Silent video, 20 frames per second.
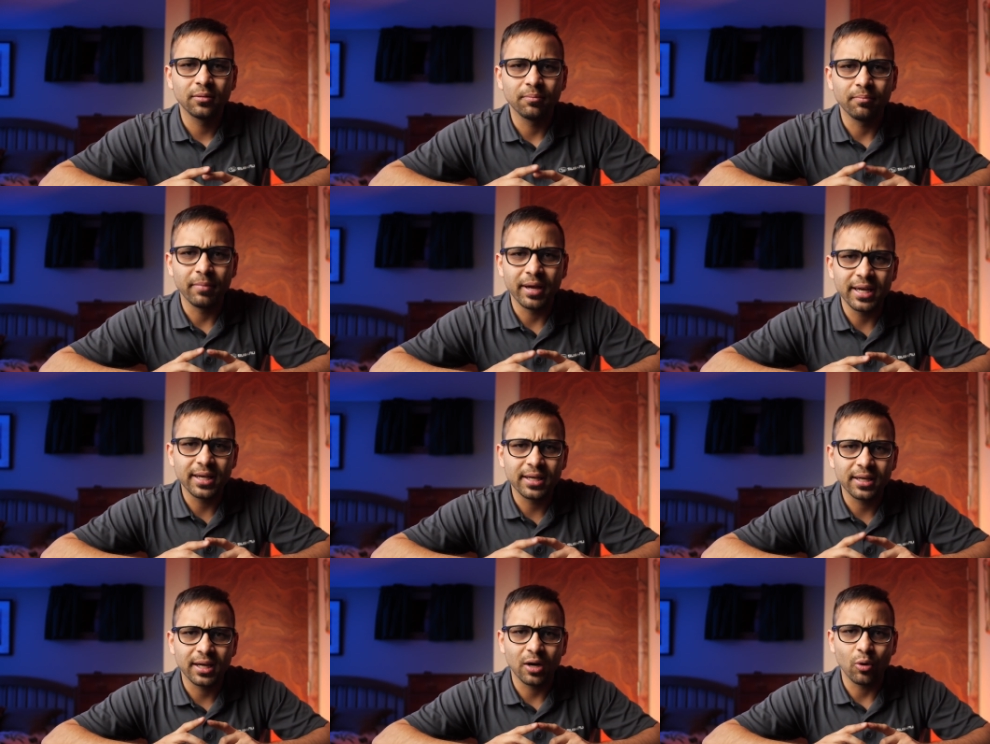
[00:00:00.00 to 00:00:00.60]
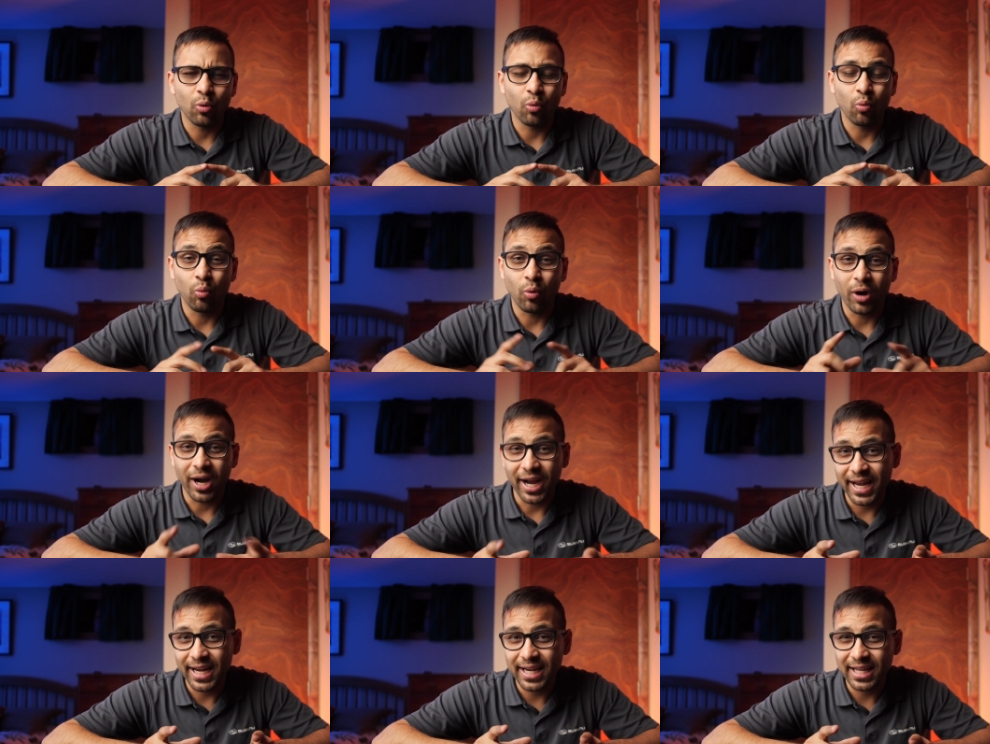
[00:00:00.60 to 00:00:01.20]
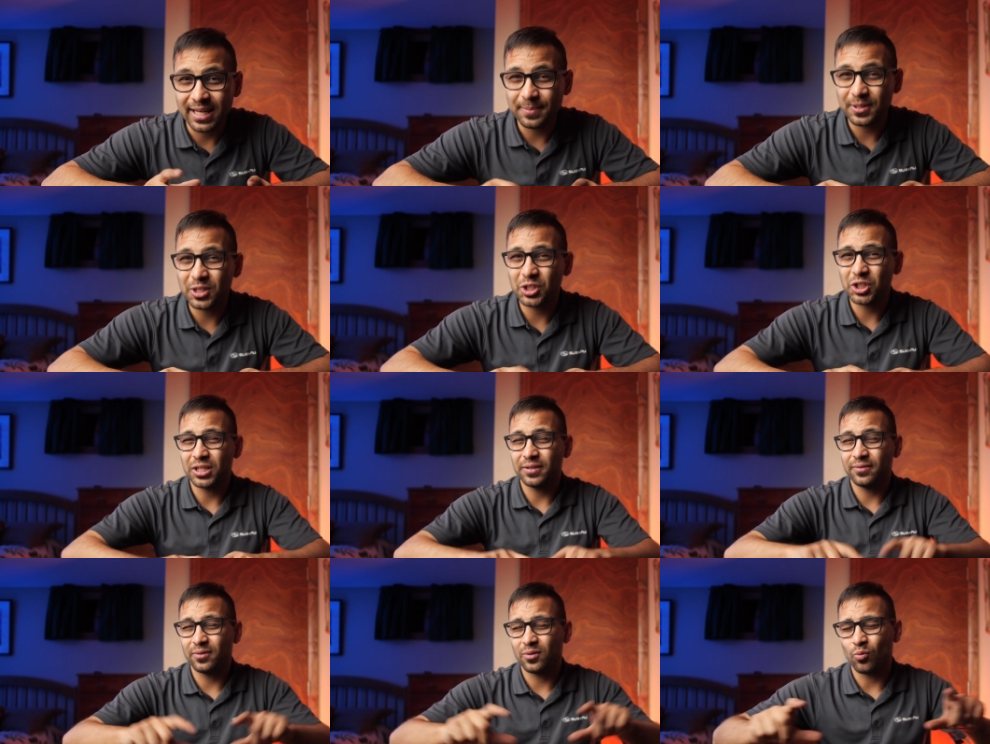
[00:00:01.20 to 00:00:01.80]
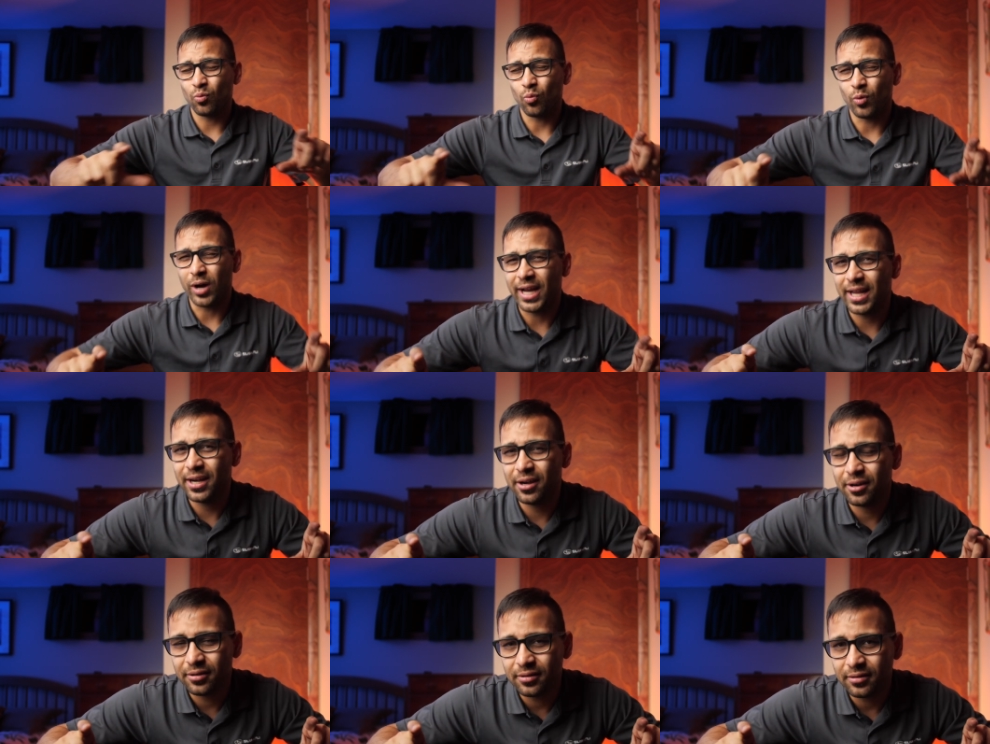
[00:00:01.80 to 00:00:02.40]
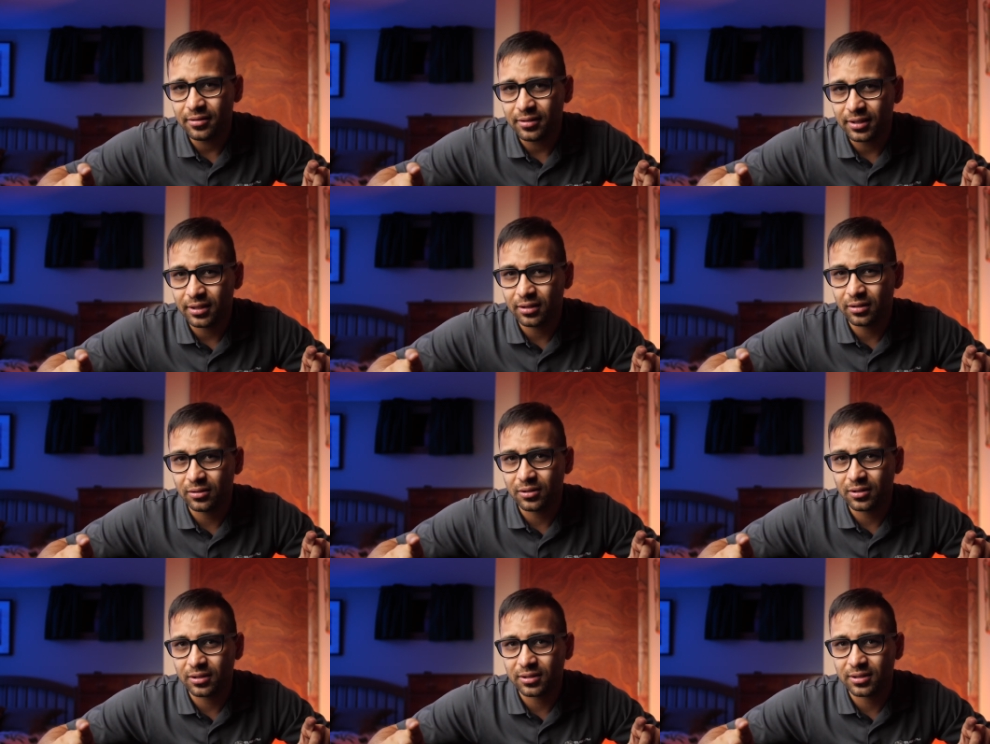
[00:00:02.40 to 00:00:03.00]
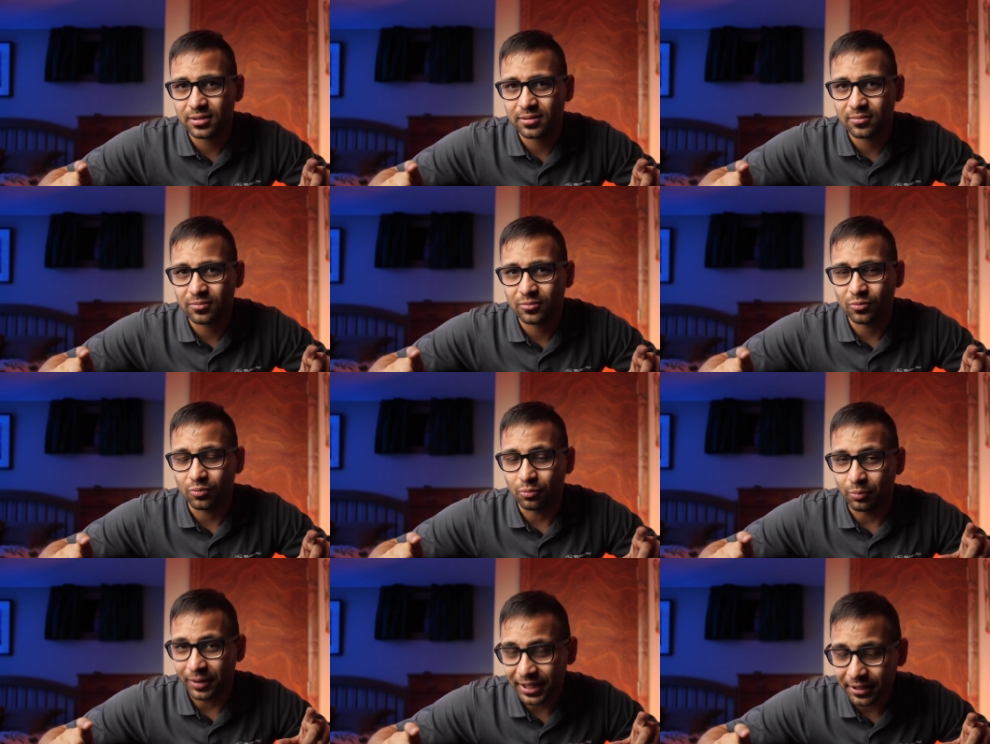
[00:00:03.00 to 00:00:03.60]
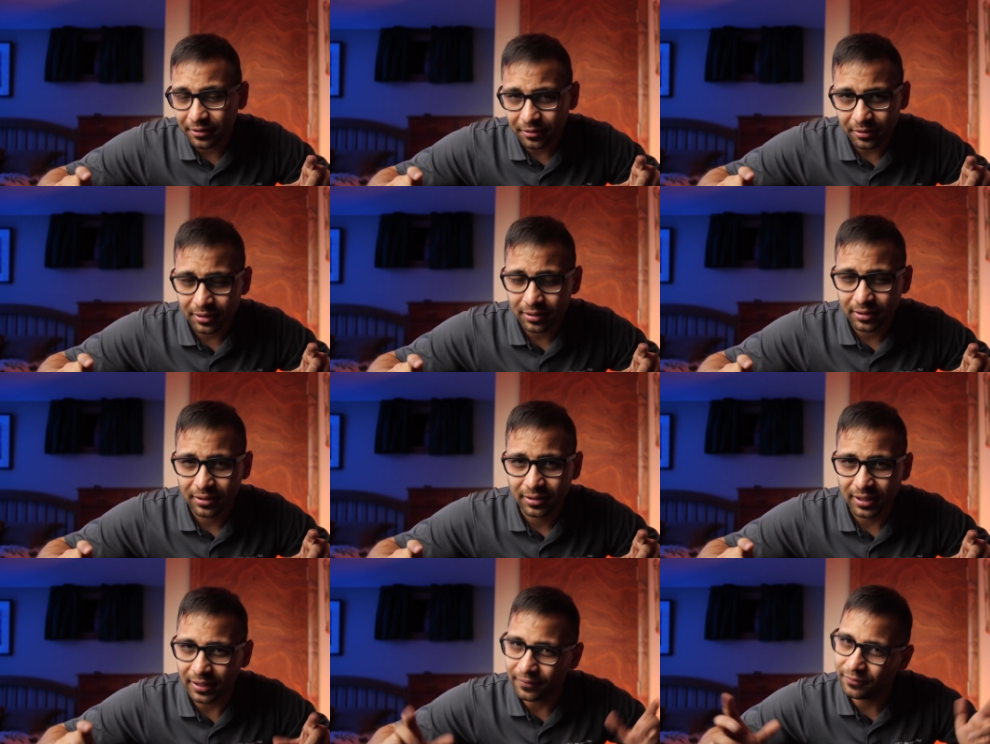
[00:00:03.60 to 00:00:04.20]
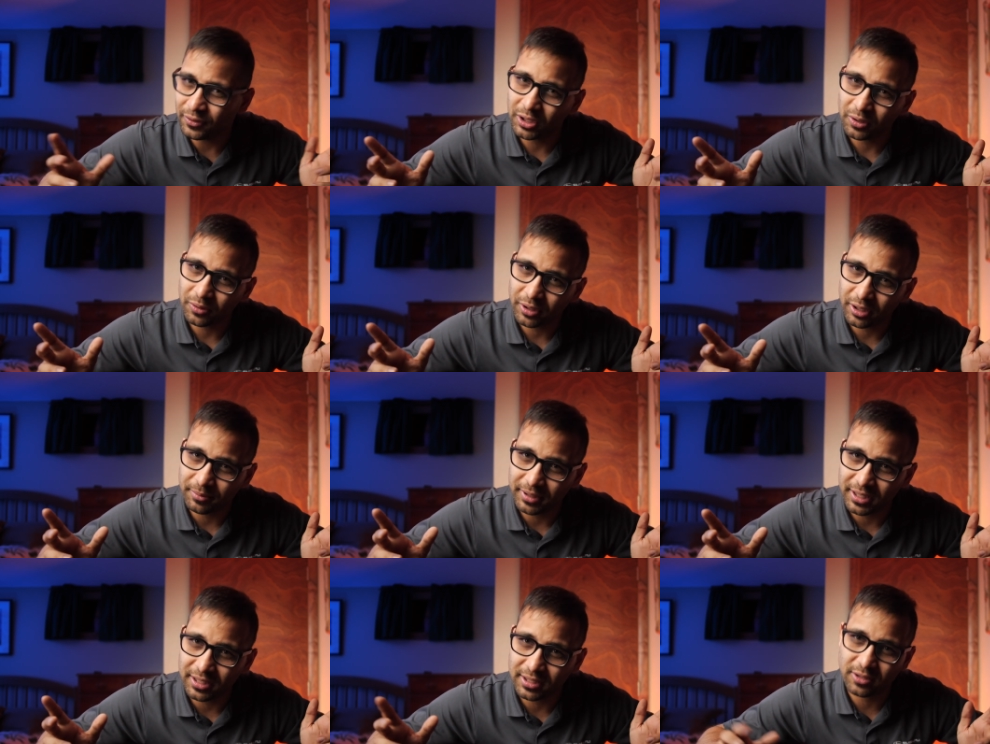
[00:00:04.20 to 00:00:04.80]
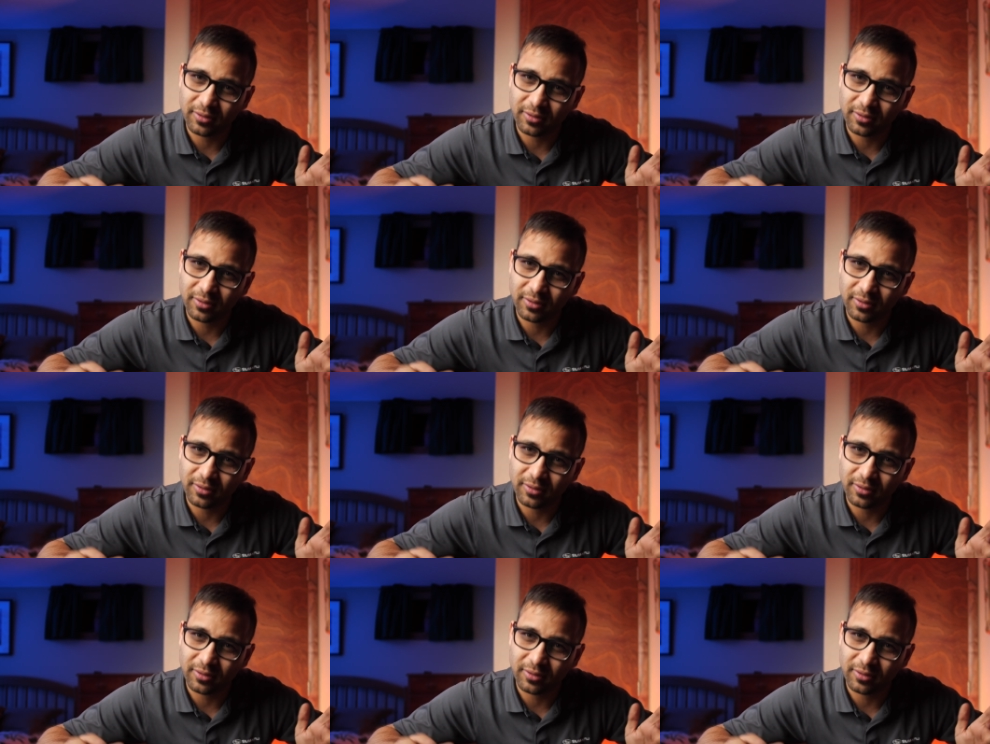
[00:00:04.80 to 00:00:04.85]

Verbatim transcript: make a wide image even wider, it looks weird, if you know what I mean.